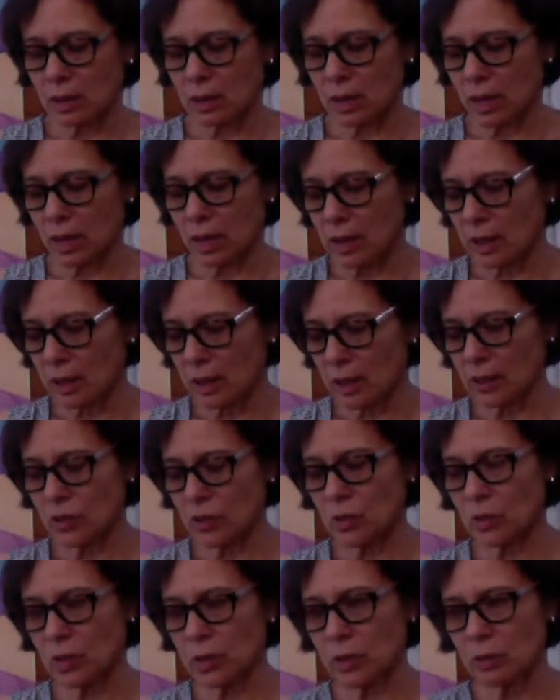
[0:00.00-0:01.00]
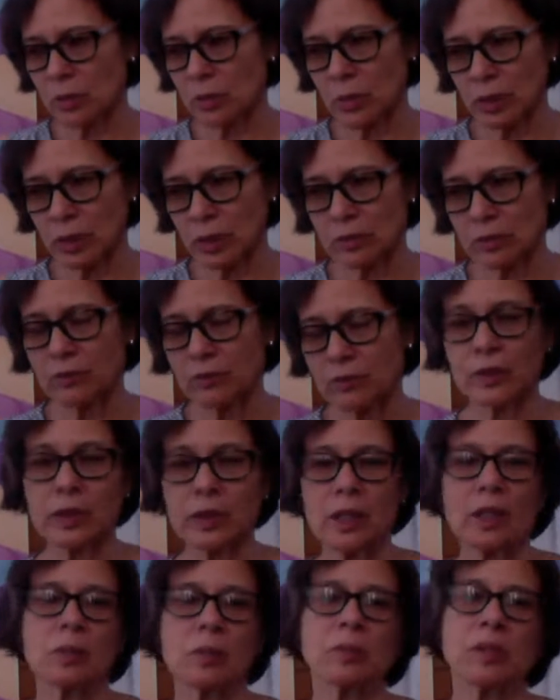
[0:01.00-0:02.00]
I think it's really important for
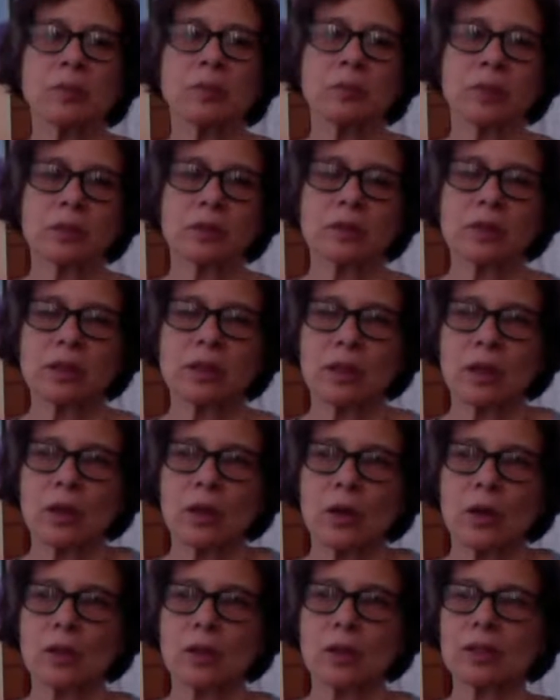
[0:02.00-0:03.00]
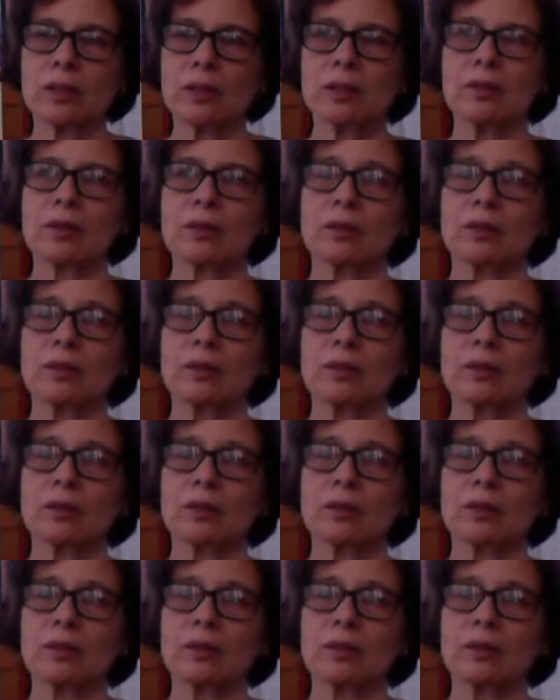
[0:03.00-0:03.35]
young people to know is,